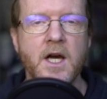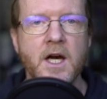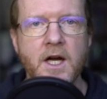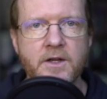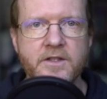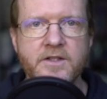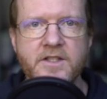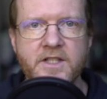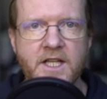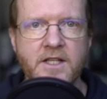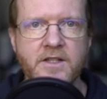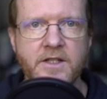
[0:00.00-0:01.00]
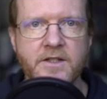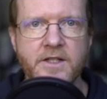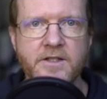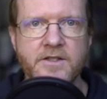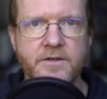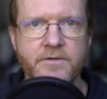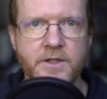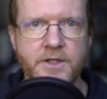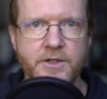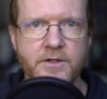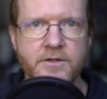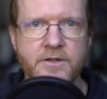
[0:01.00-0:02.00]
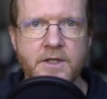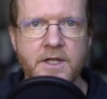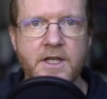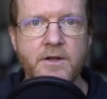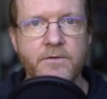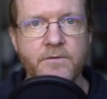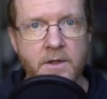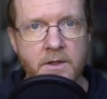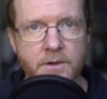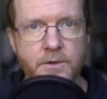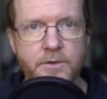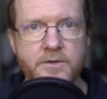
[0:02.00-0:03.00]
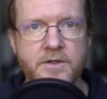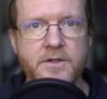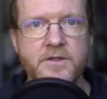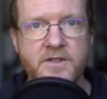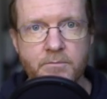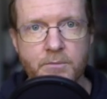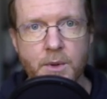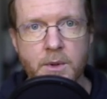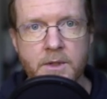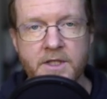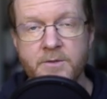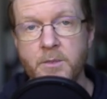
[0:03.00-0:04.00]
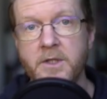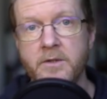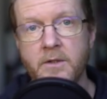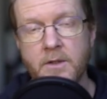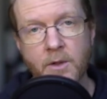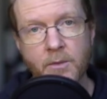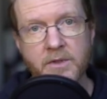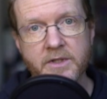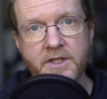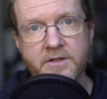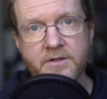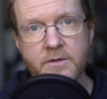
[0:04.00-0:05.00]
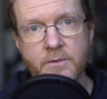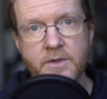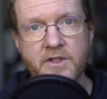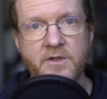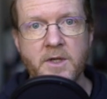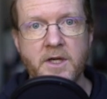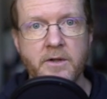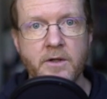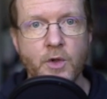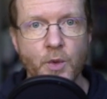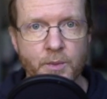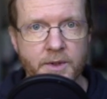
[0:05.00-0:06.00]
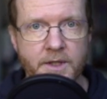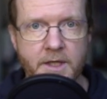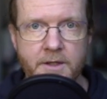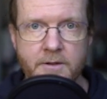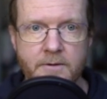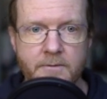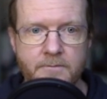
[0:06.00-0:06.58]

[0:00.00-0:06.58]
Understanding these definitions, it follows that simple is better than complex, which is better than complicated.